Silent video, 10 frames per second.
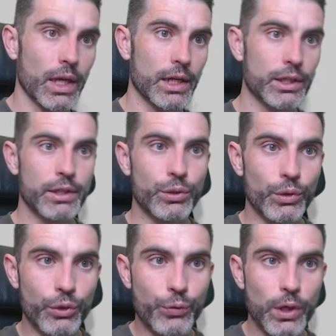and you need to
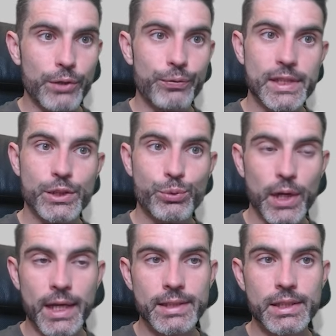look for a physics
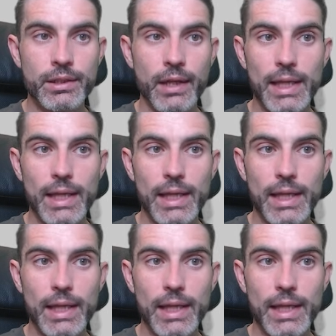raycaster,